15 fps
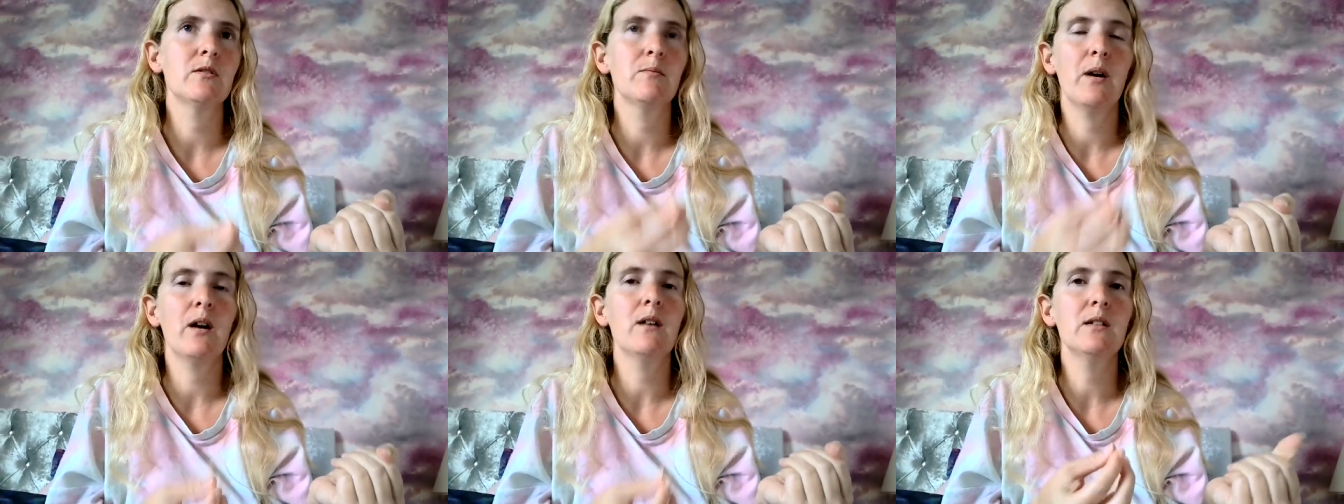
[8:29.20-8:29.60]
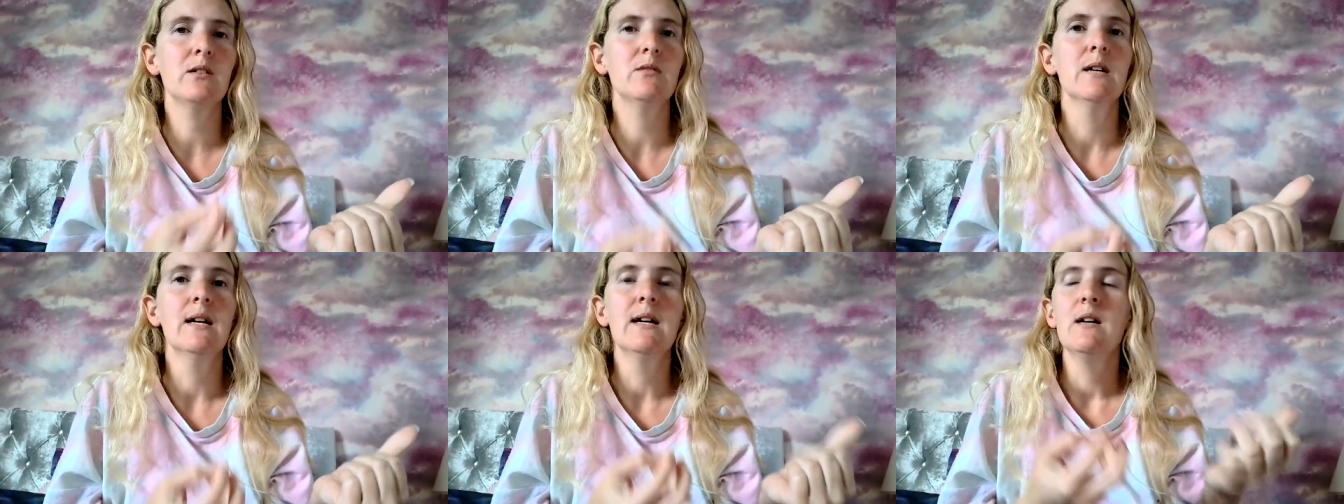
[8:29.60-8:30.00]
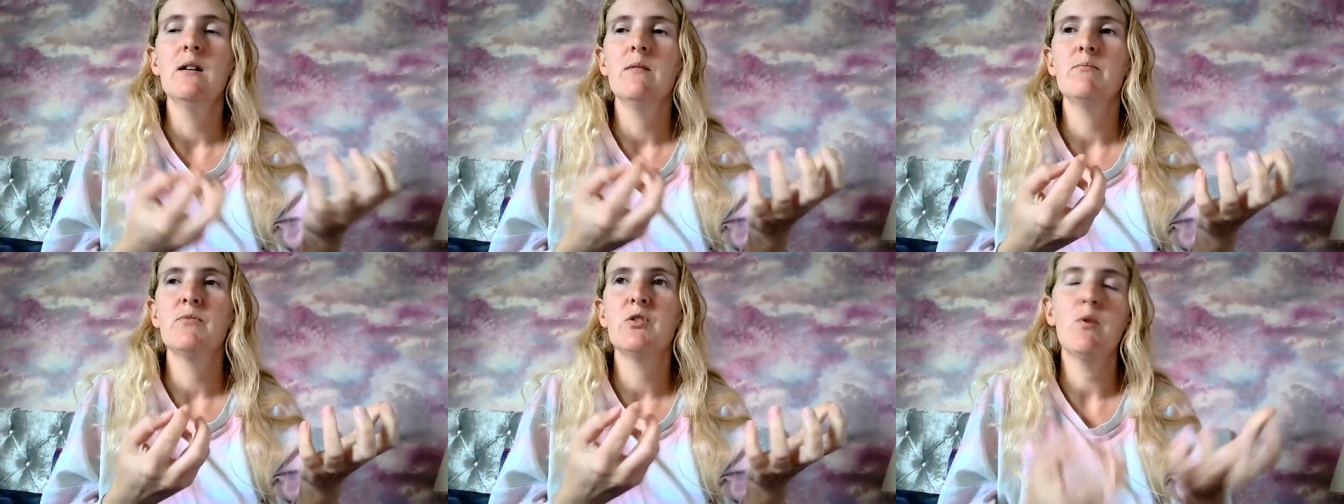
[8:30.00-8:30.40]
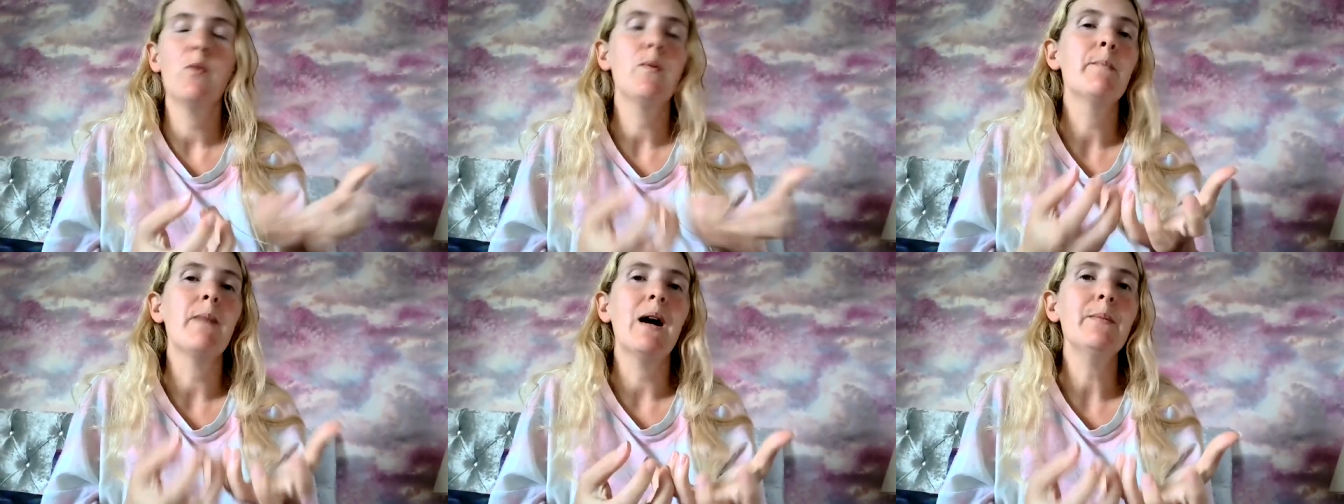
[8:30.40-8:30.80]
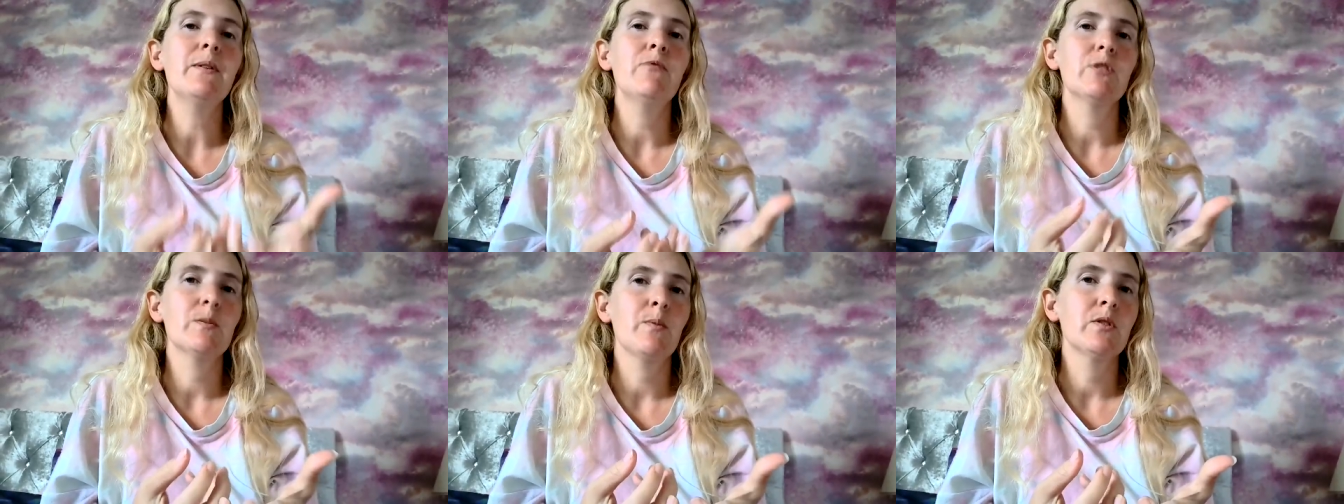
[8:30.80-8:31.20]
partly the woman might be
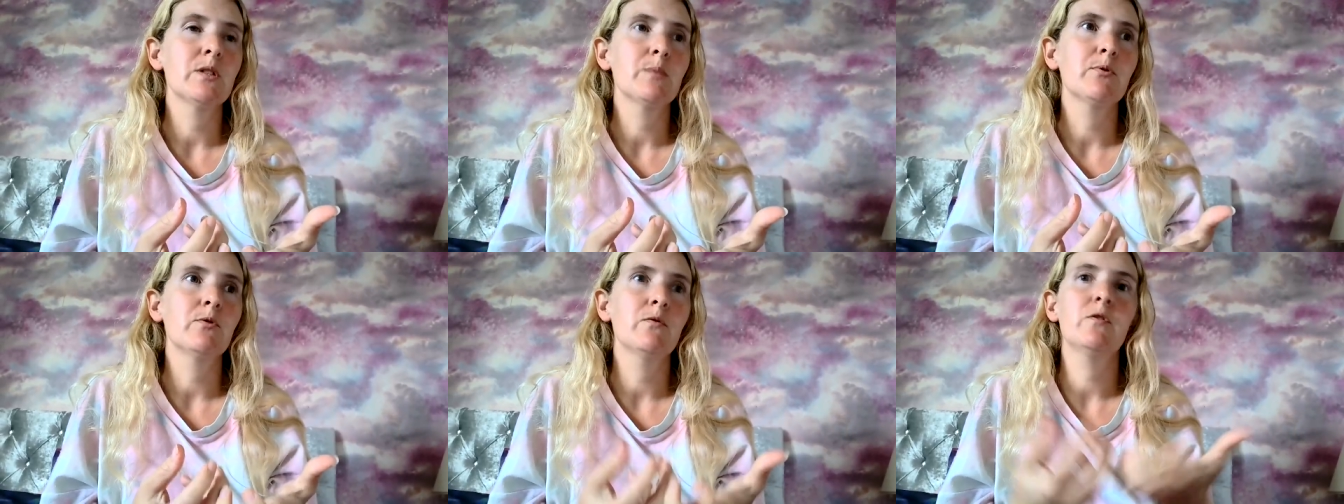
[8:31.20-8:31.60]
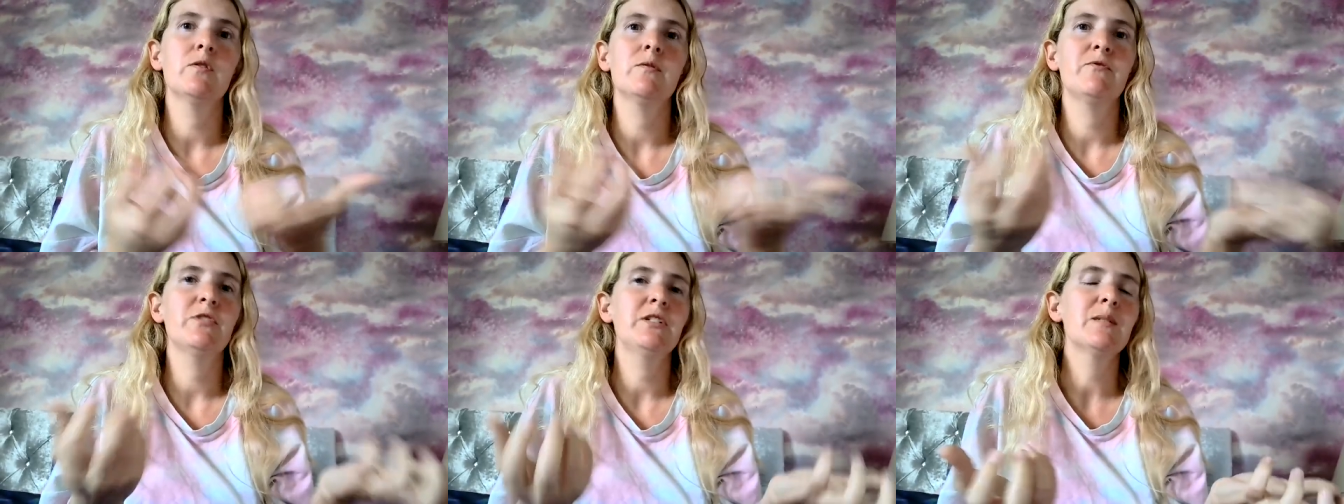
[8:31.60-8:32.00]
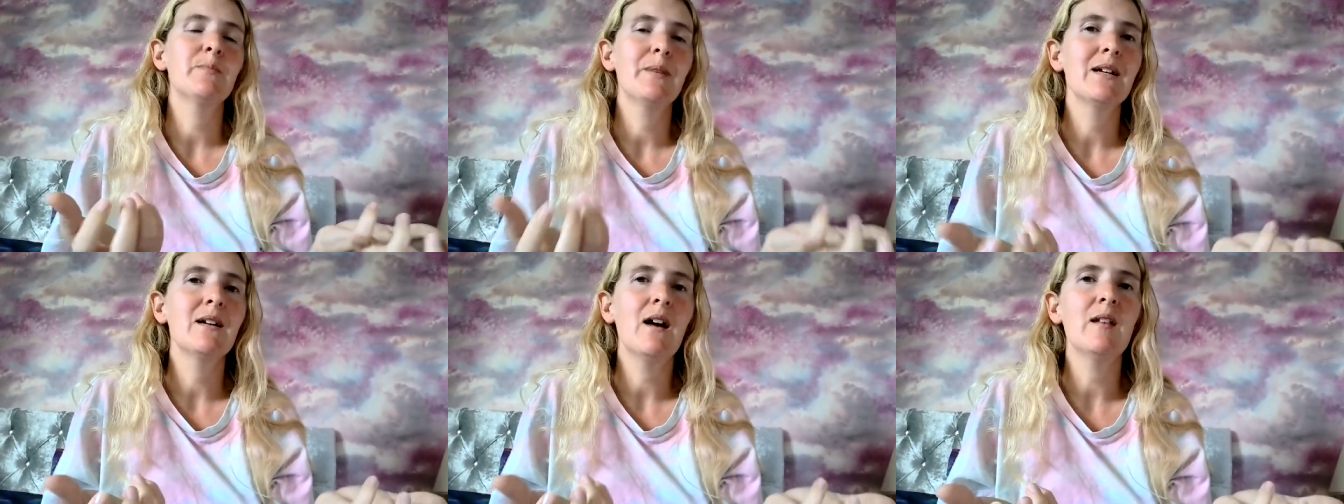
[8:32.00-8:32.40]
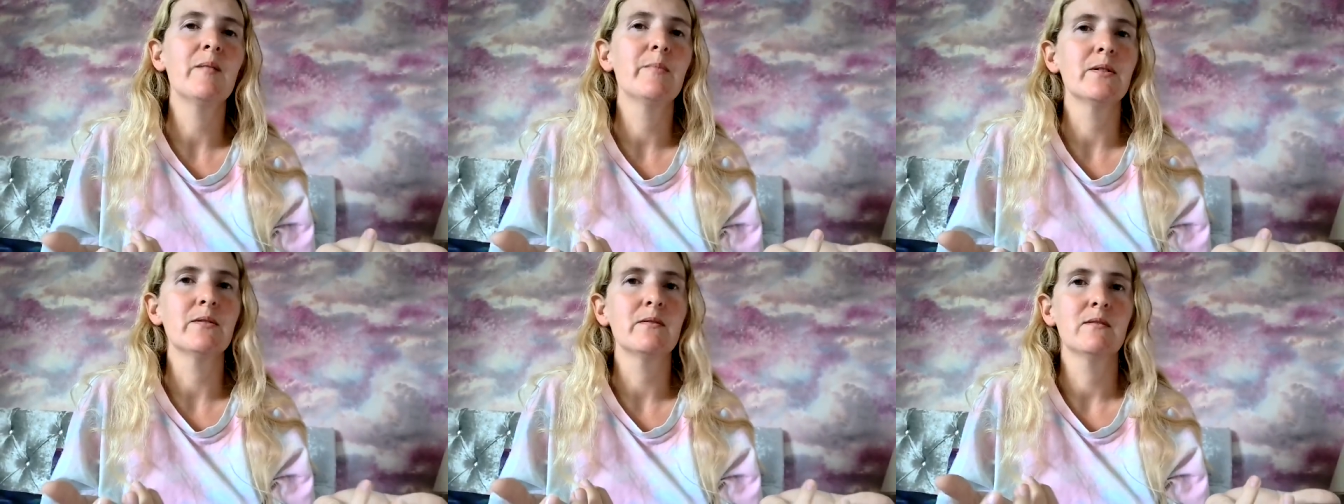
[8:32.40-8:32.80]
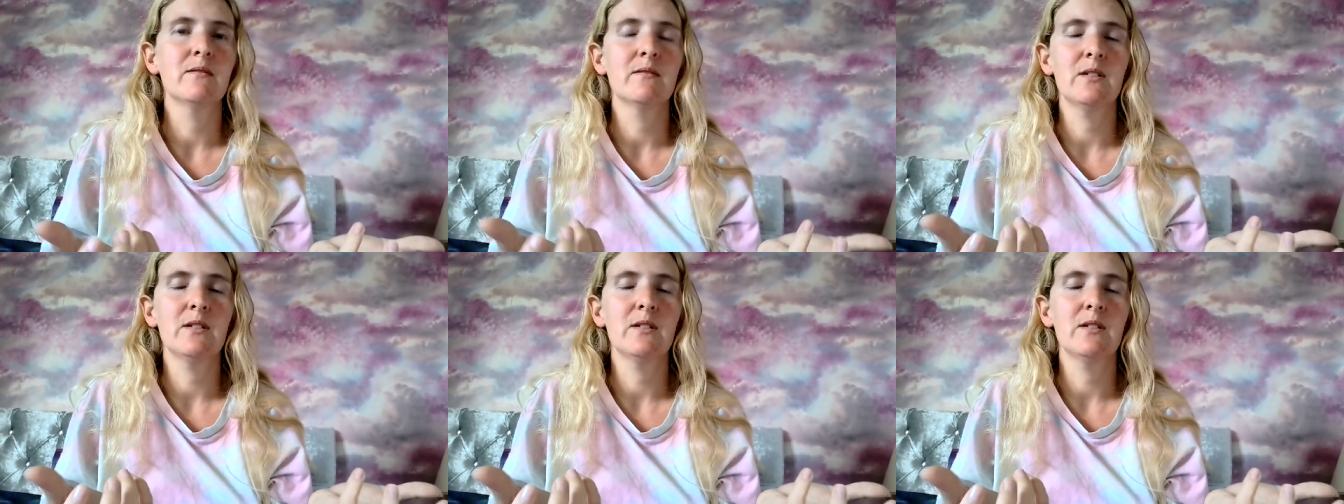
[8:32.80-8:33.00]
responsible for for just being gullible